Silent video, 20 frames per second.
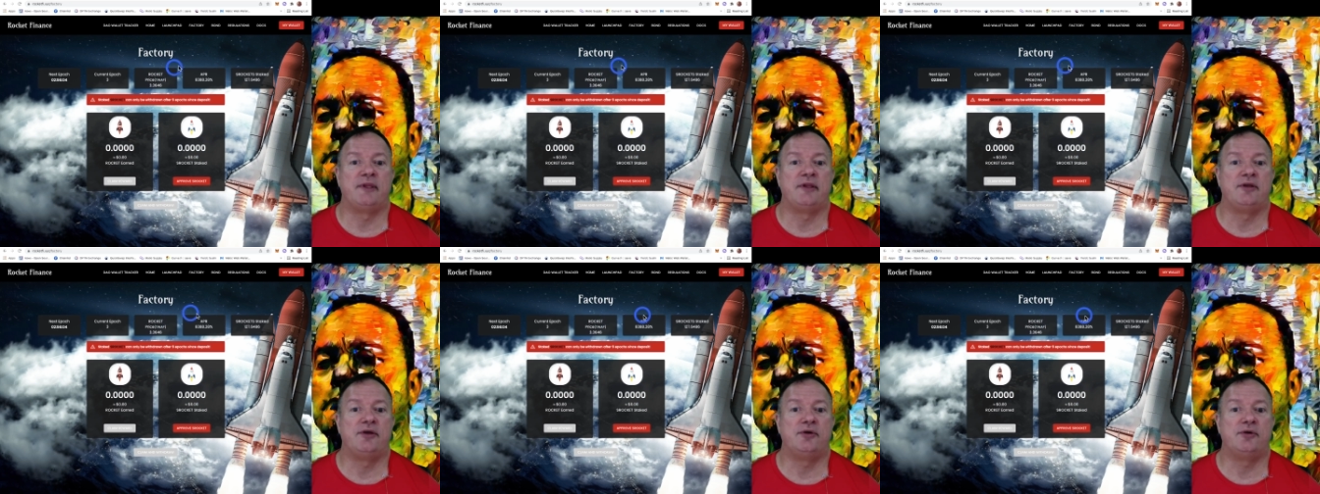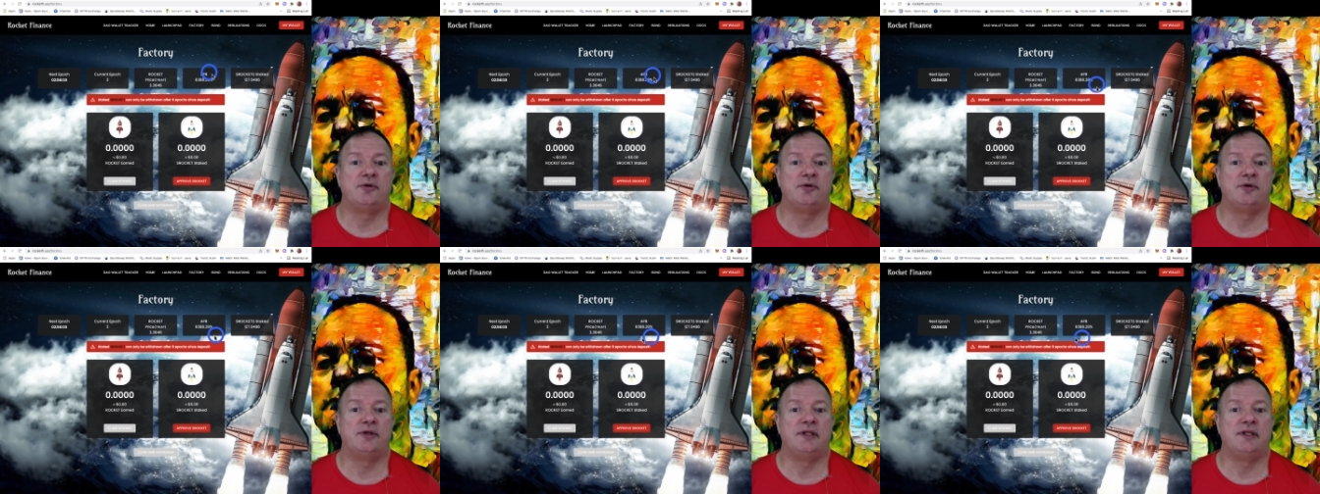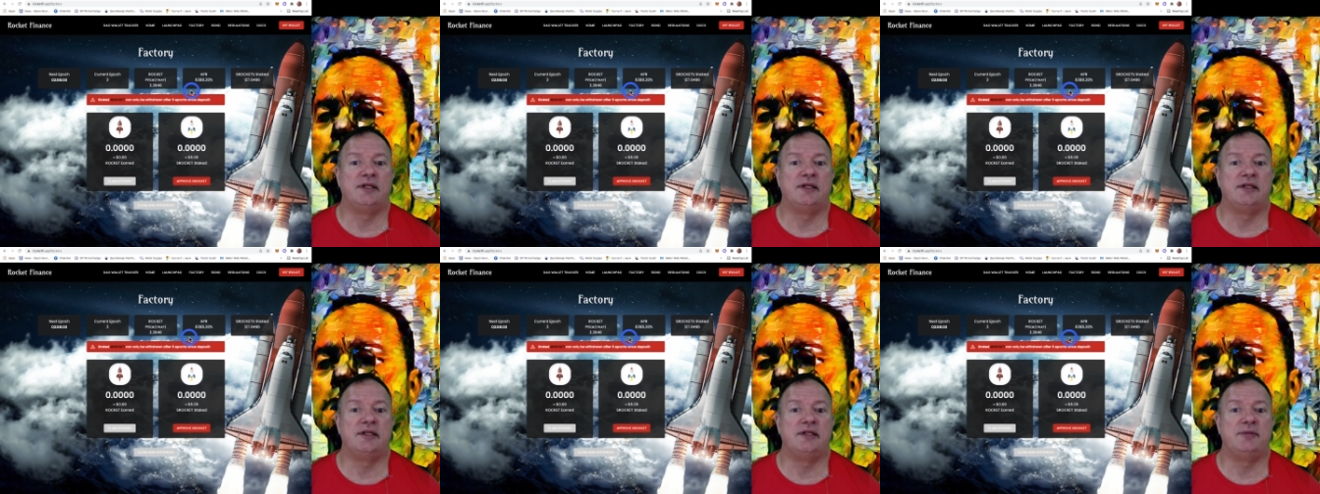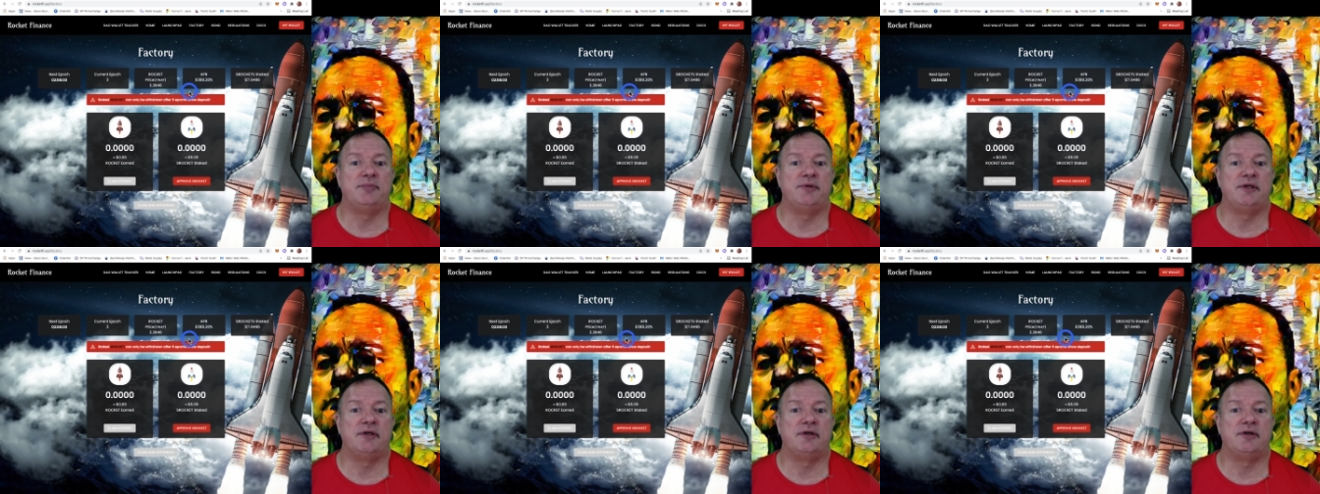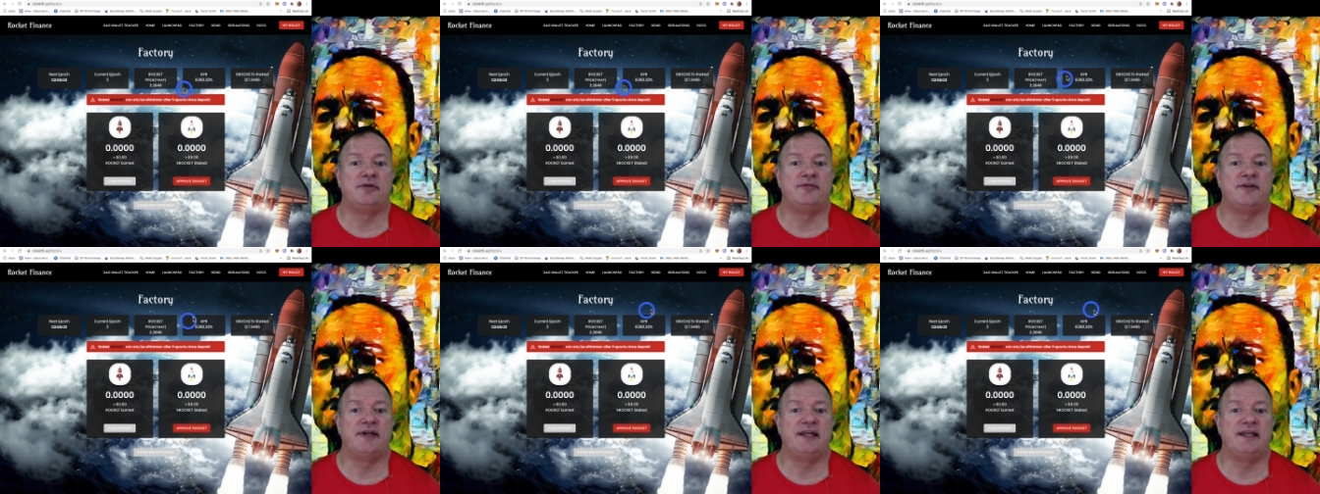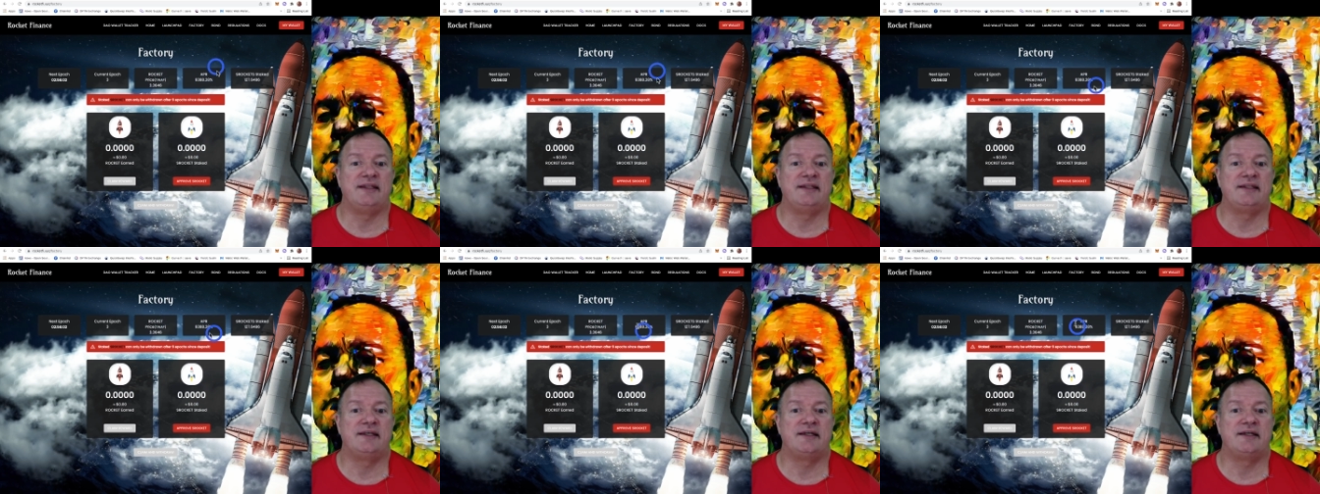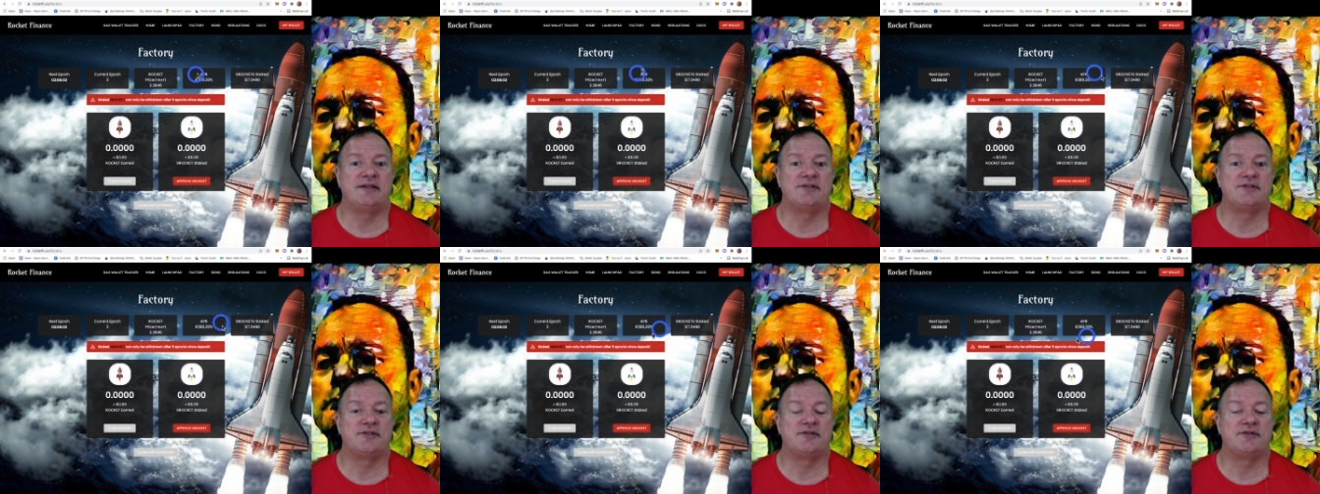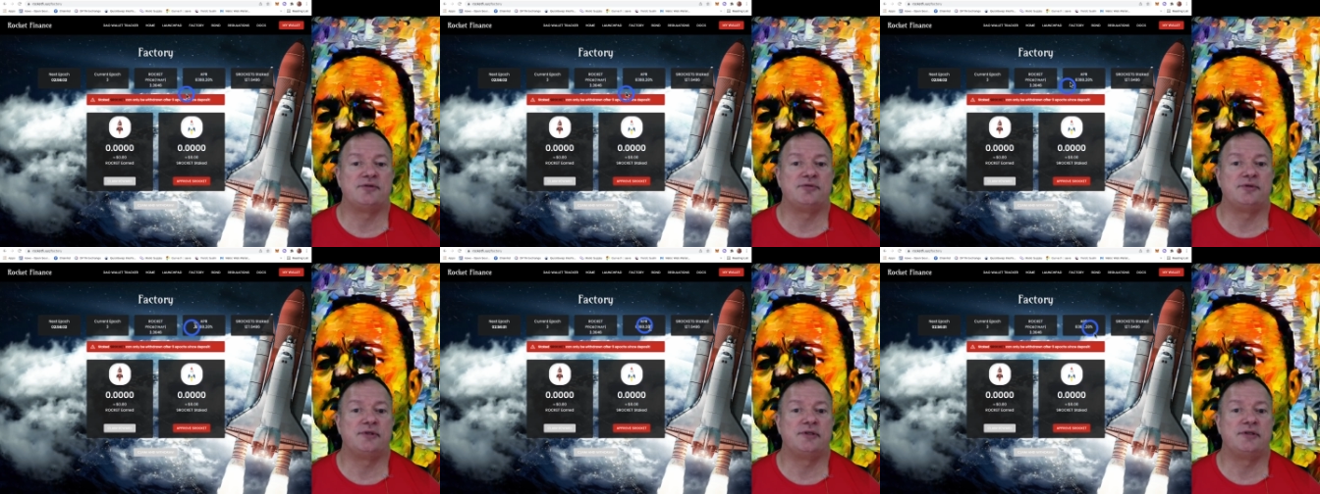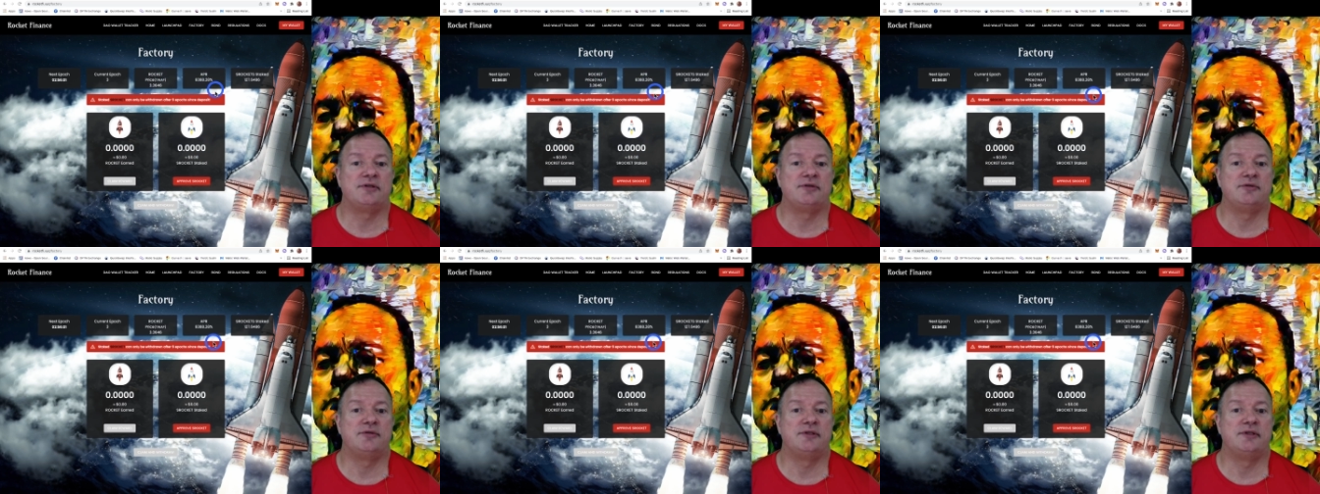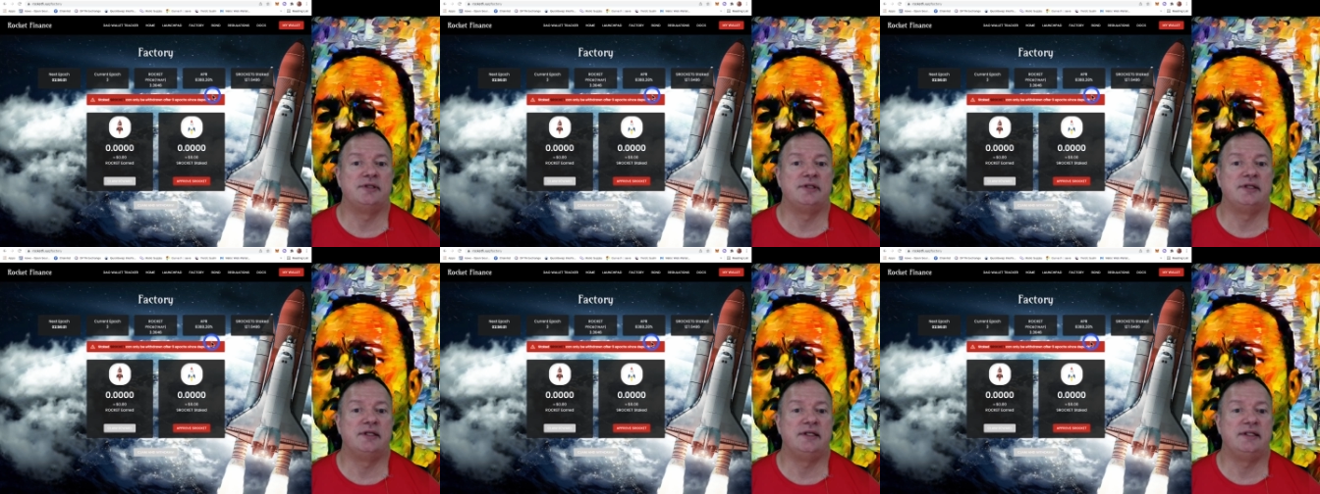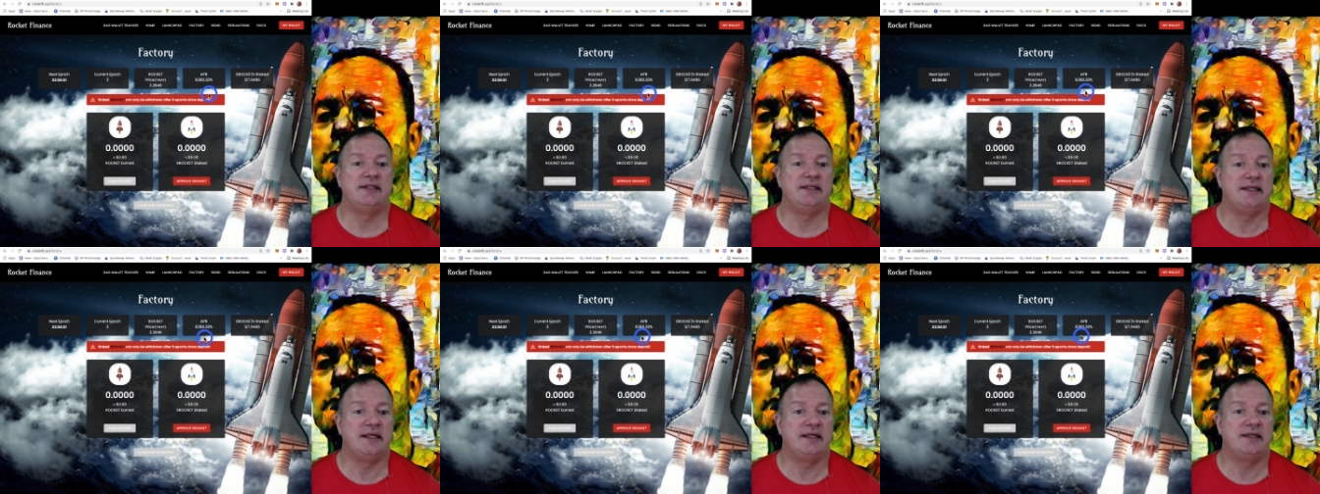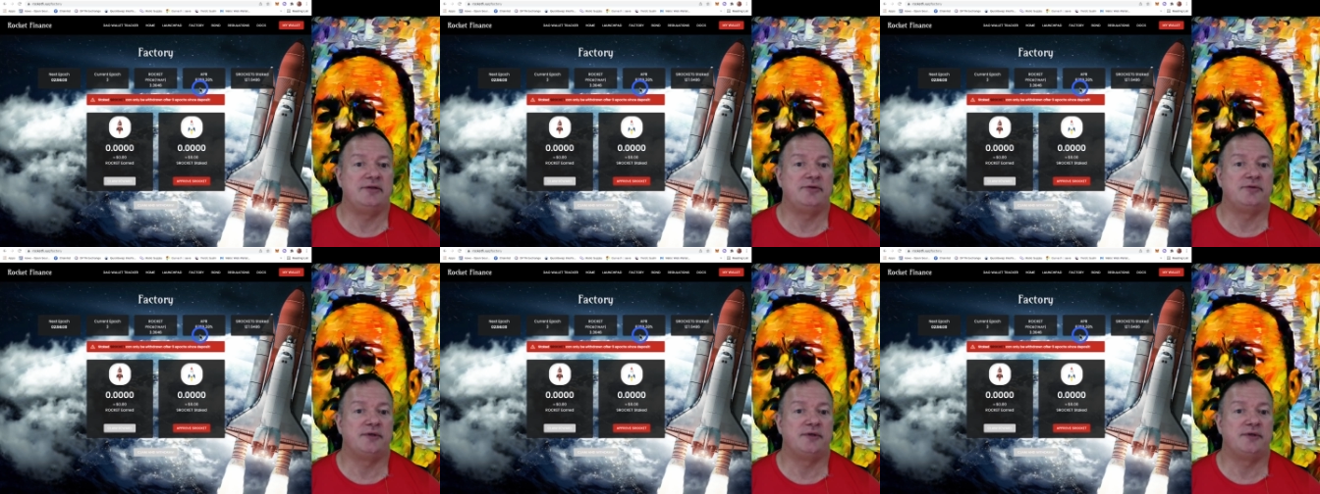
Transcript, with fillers: you're earning an APR of 8,388